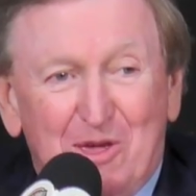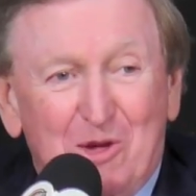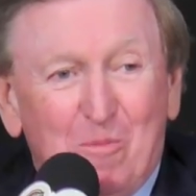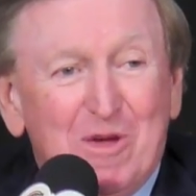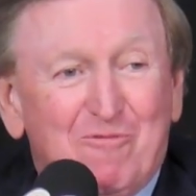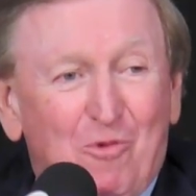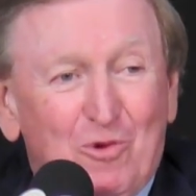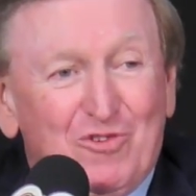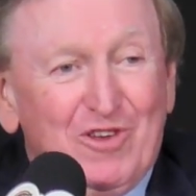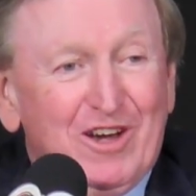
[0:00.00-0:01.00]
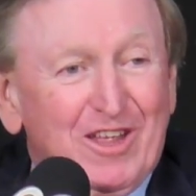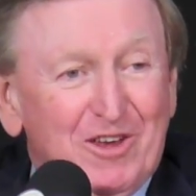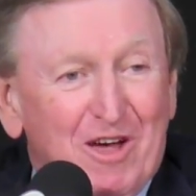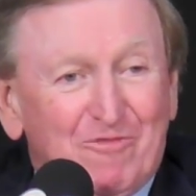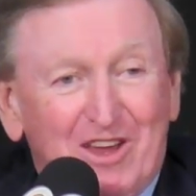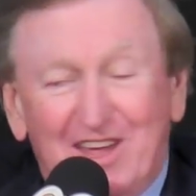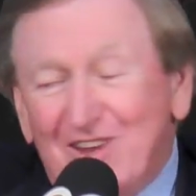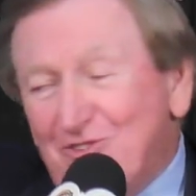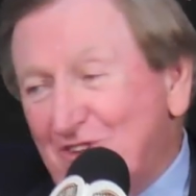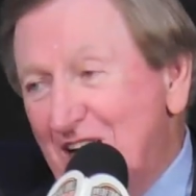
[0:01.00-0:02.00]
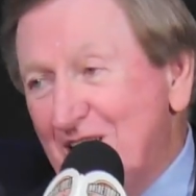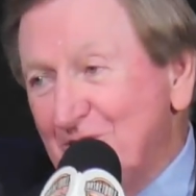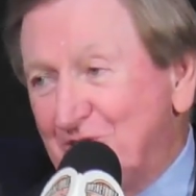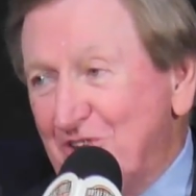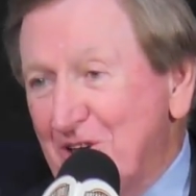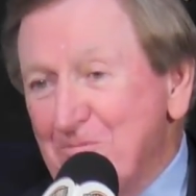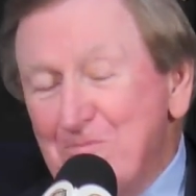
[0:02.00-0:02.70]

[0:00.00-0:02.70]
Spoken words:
he'll be fortunate enough to get a scholarship.